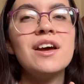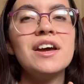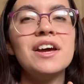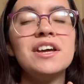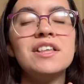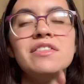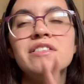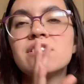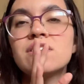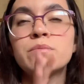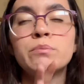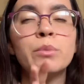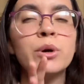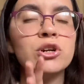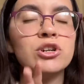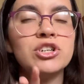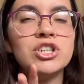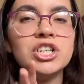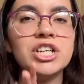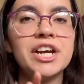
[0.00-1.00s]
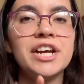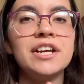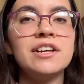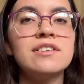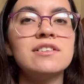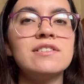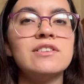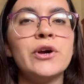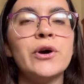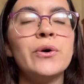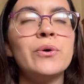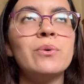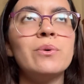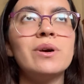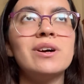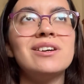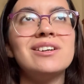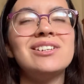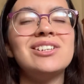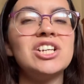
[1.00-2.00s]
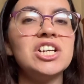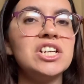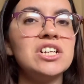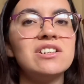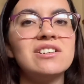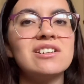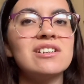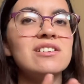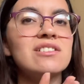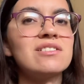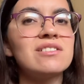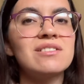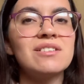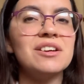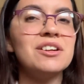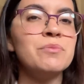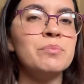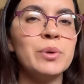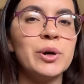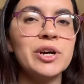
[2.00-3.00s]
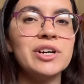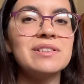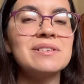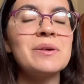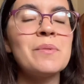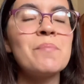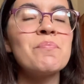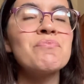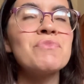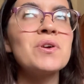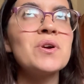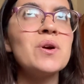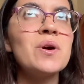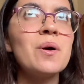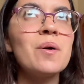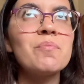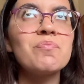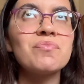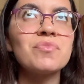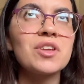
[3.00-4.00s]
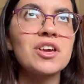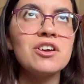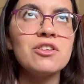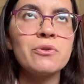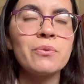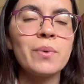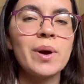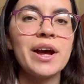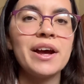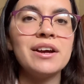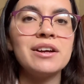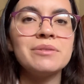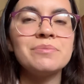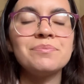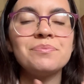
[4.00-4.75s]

in this modern take, so it changes in books. Either way,